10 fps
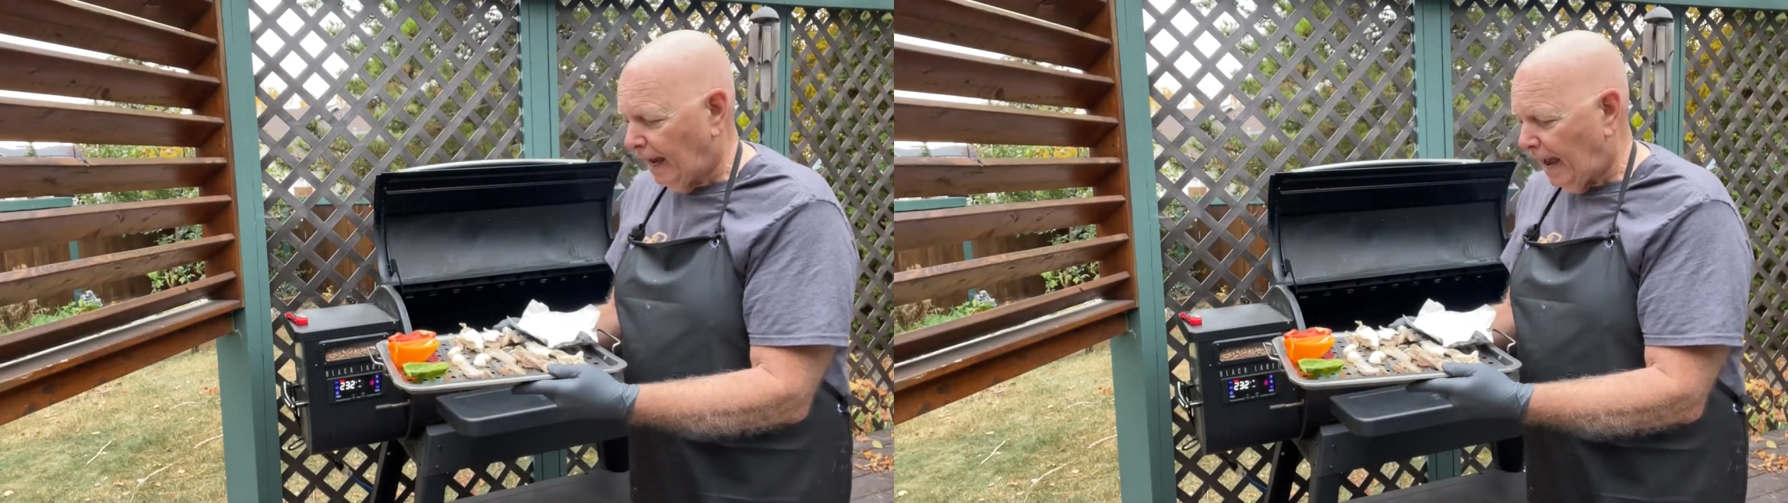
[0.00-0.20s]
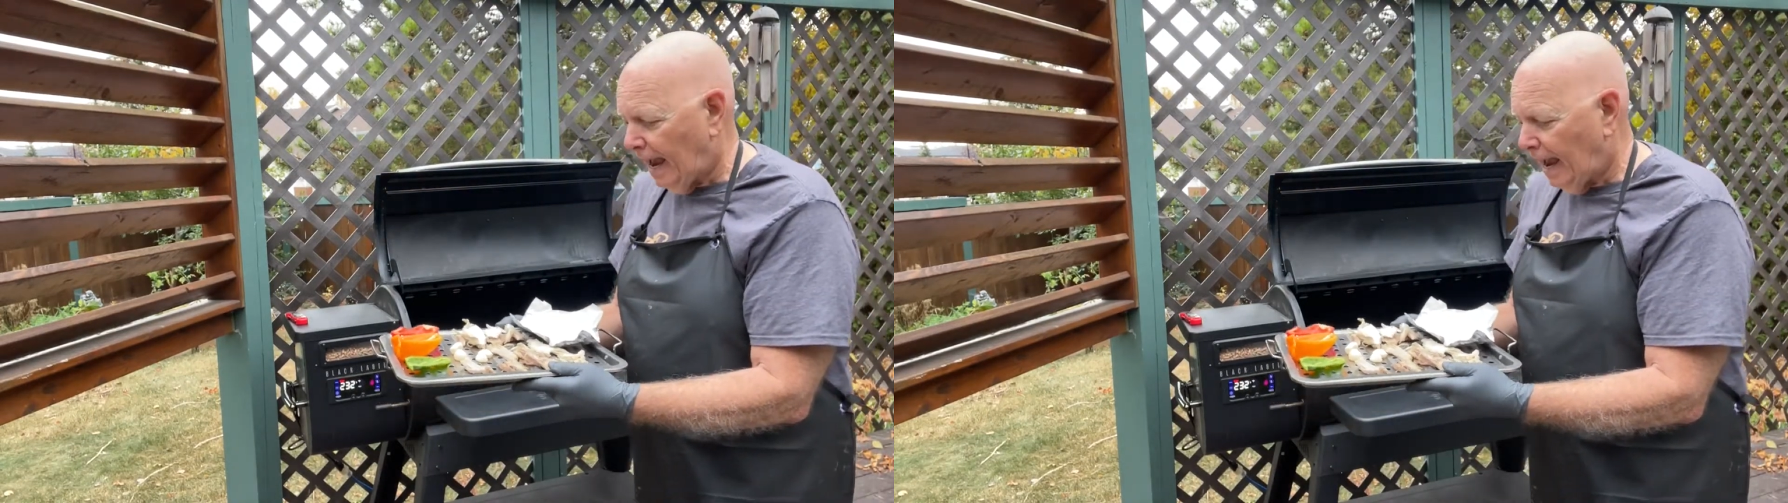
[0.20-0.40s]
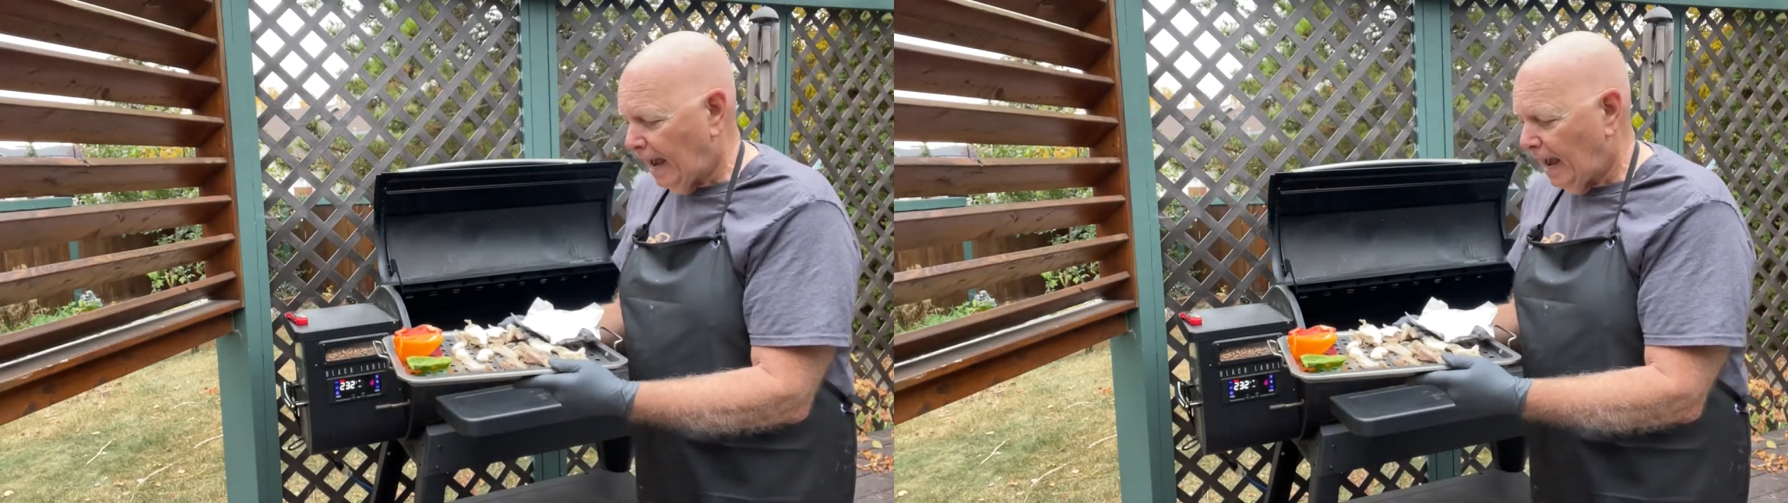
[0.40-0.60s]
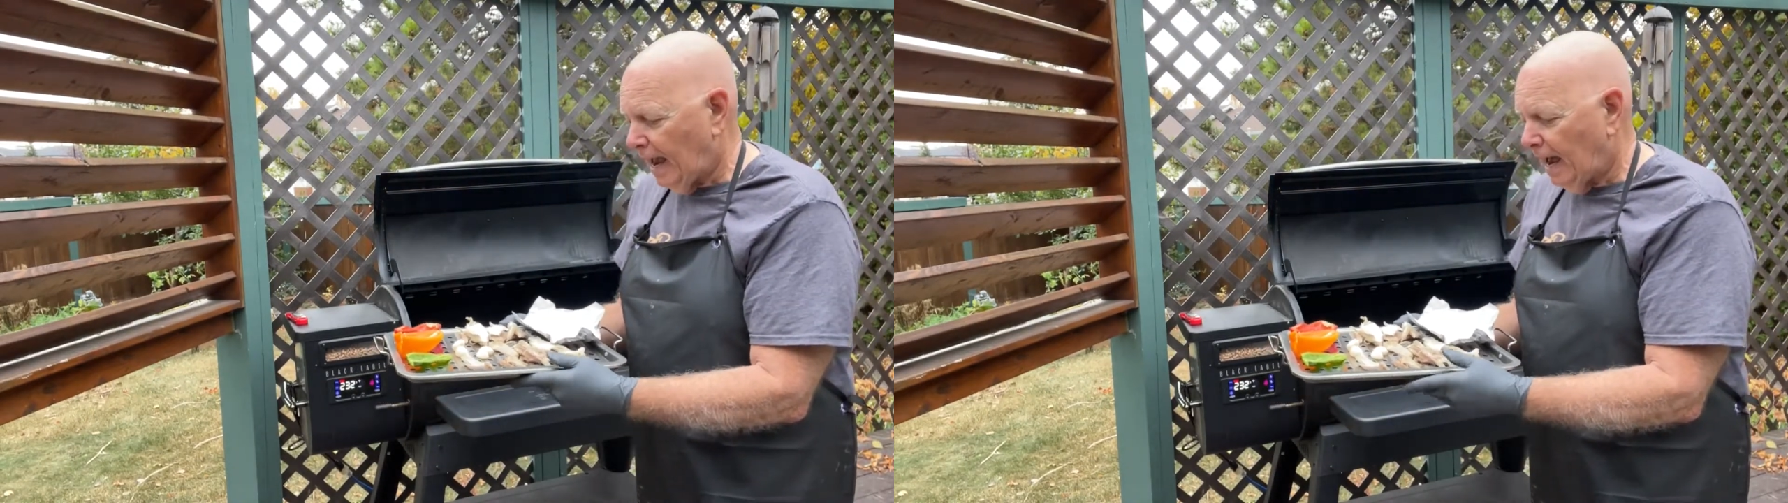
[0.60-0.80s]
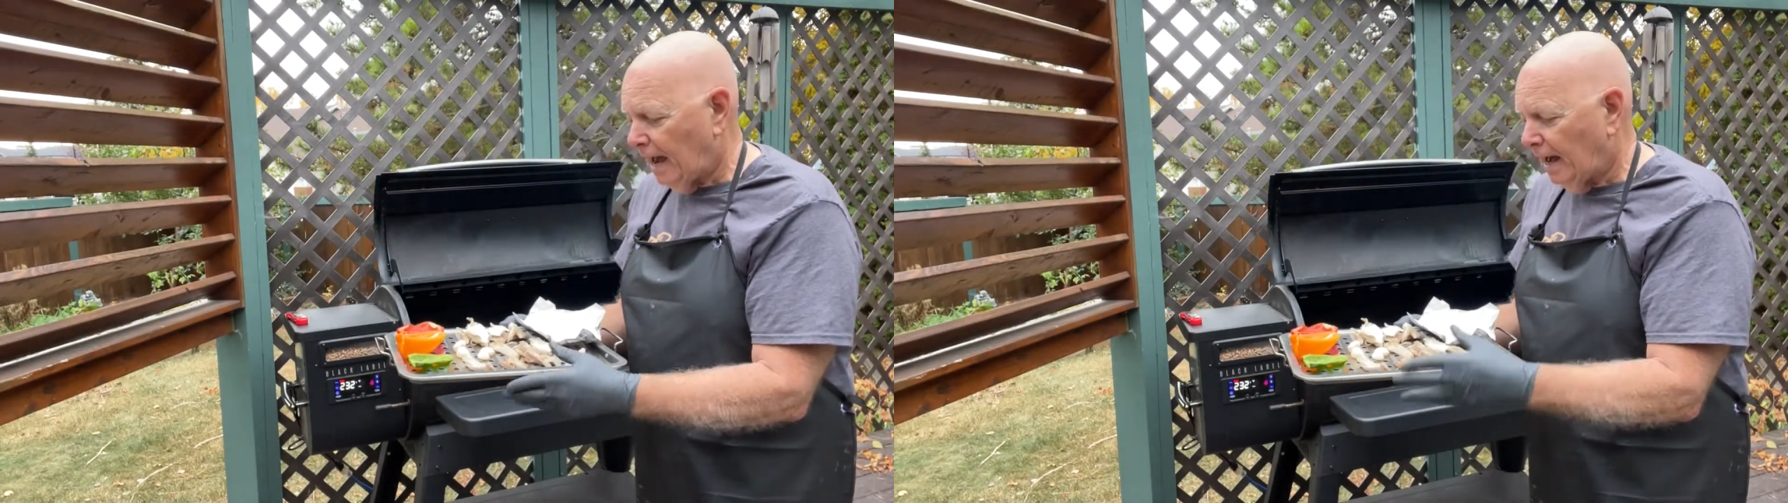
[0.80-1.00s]

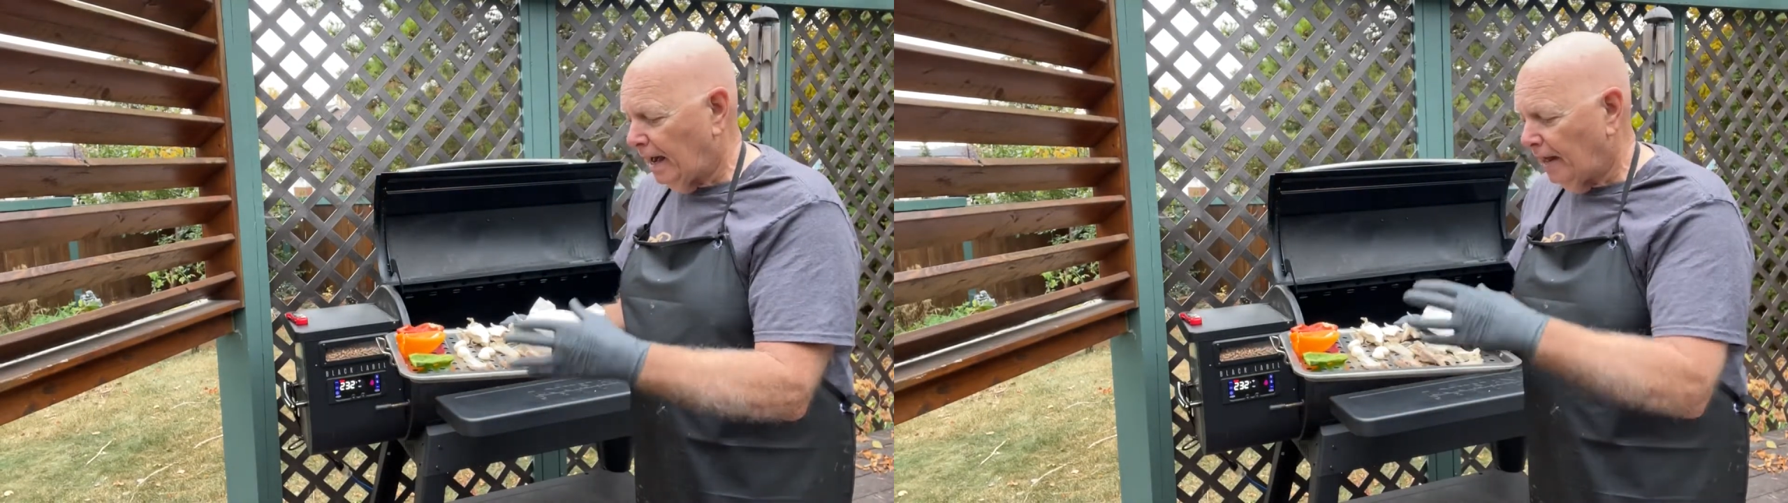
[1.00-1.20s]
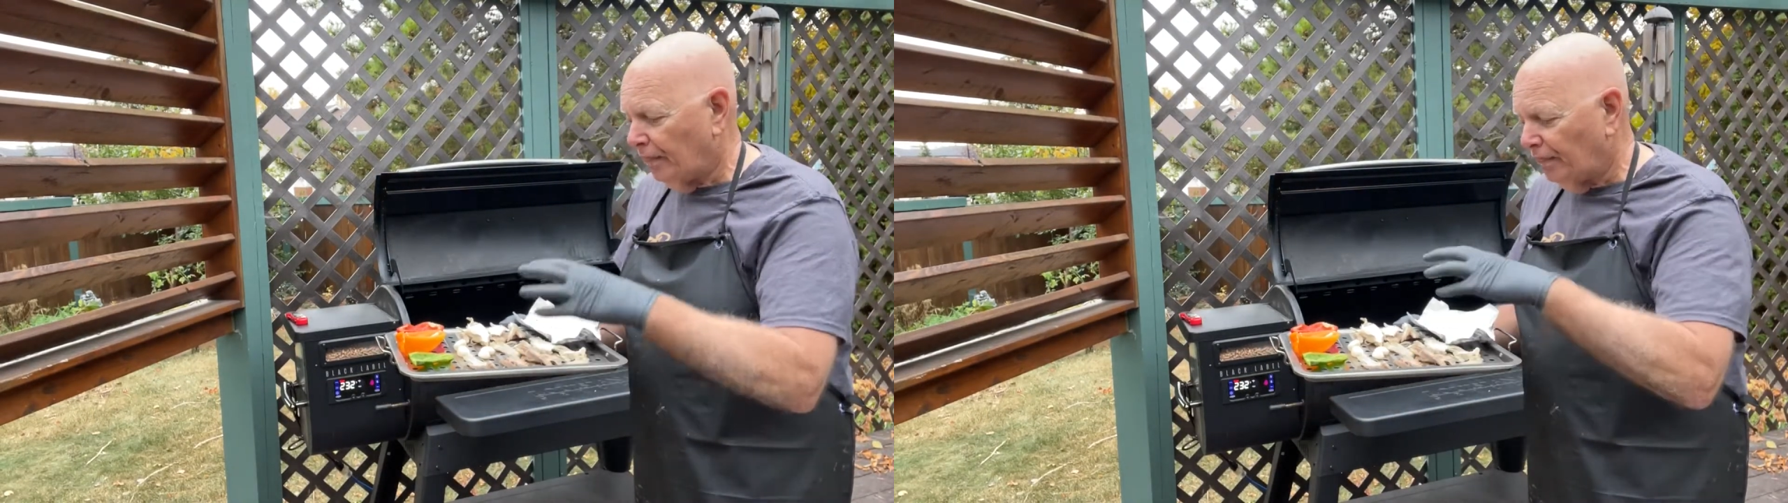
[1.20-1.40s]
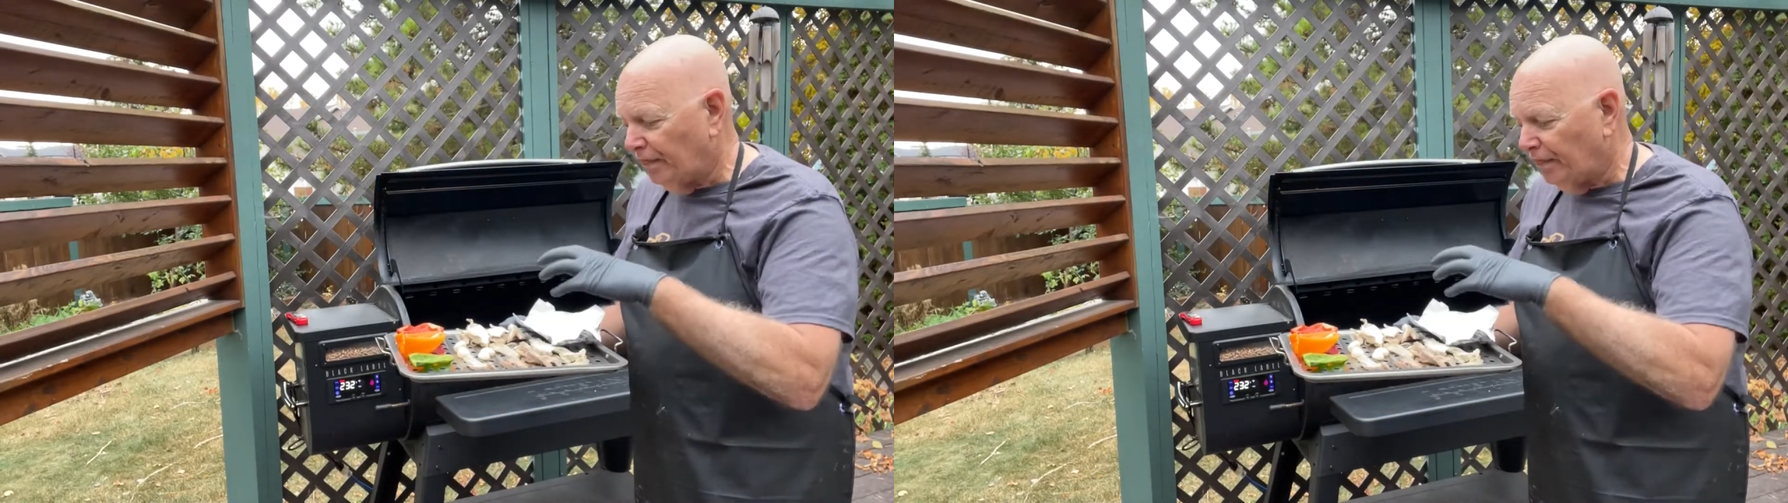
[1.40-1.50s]
and